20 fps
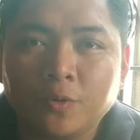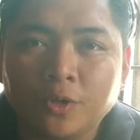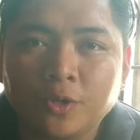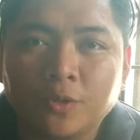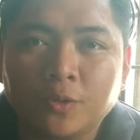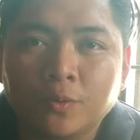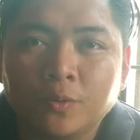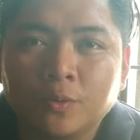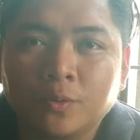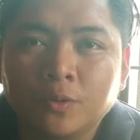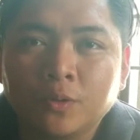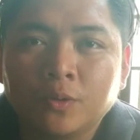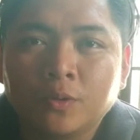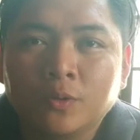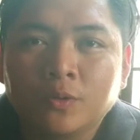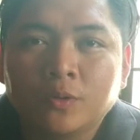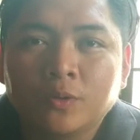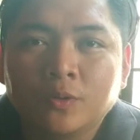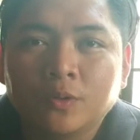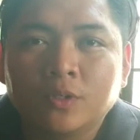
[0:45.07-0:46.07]
you
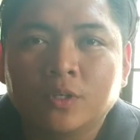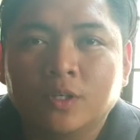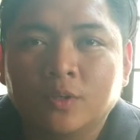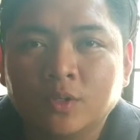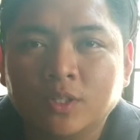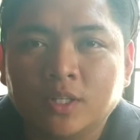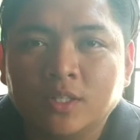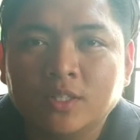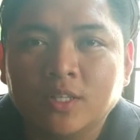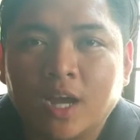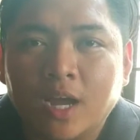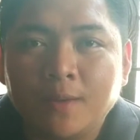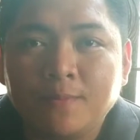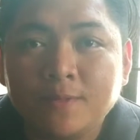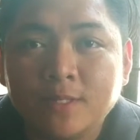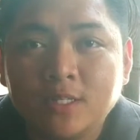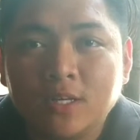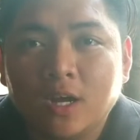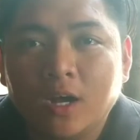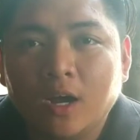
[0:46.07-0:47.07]
the
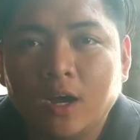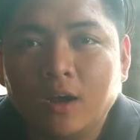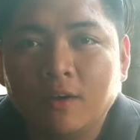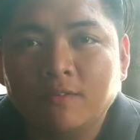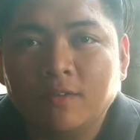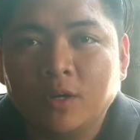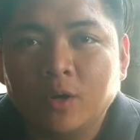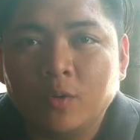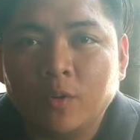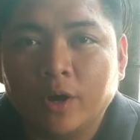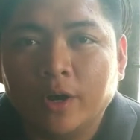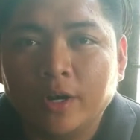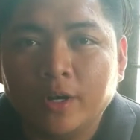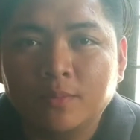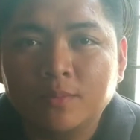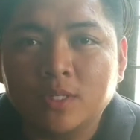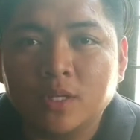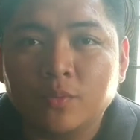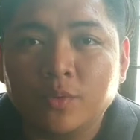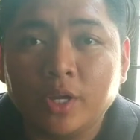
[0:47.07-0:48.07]
types of
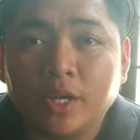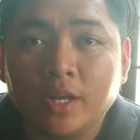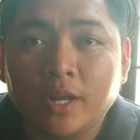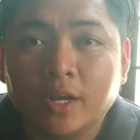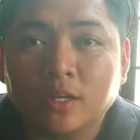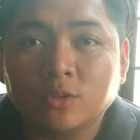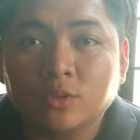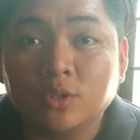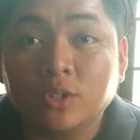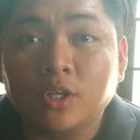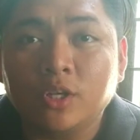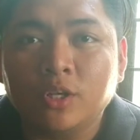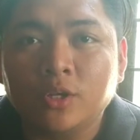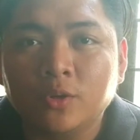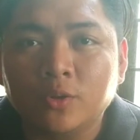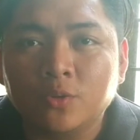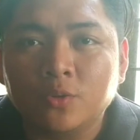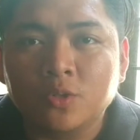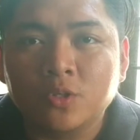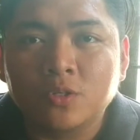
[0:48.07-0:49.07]
aquariums that we can actually
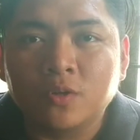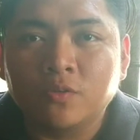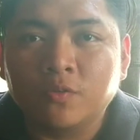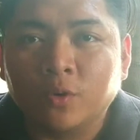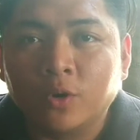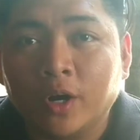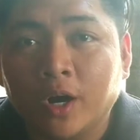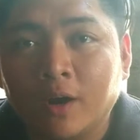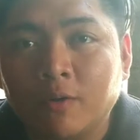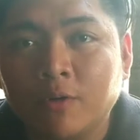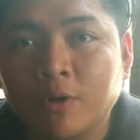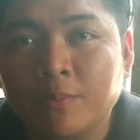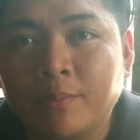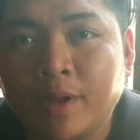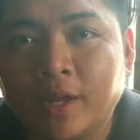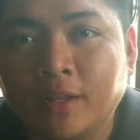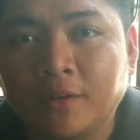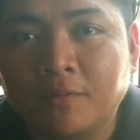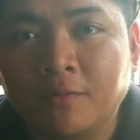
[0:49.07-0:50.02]
use for our betta